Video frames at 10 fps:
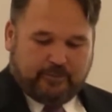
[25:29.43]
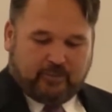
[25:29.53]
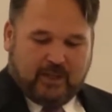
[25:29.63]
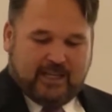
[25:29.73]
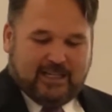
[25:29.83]

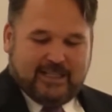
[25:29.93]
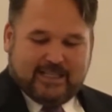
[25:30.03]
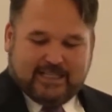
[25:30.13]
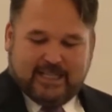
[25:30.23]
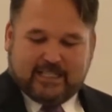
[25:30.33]
Gandhi
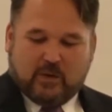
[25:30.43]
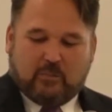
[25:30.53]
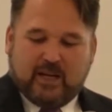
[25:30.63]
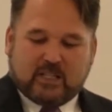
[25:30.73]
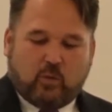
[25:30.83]
says the
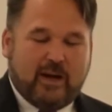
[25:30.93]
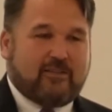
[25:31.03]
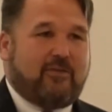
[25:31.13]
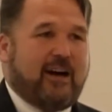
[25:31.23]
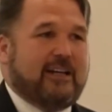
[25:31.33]
best way to
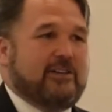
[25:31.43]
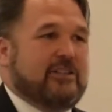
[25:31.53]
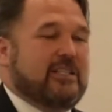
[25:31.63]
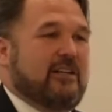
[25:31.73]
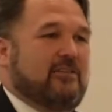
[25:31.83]
find
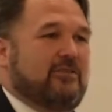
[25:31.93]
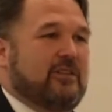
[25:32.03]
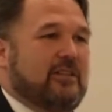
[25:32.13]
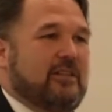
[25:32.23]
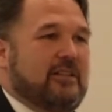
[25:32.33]
yourself
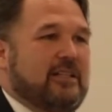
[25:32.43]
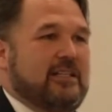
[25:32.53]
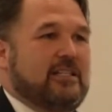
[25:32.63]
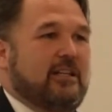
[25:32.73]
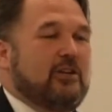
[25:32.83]
is
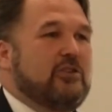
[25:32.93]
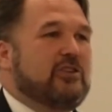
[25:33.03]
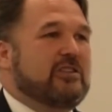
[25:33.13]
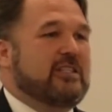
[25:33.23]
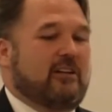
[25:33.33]
to lose
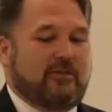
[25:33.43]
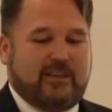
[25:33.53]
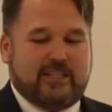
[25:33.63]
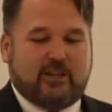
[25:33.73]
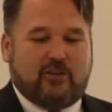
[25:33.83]
yourself in the
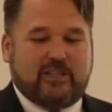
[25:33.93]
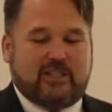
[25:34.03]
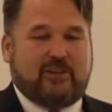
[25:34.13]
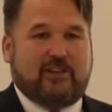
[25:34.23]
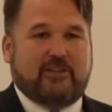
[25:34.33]
service of
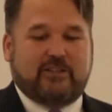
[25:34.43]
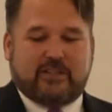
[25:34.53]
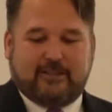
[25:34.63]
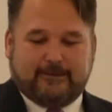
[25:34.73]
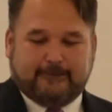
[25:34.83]
others.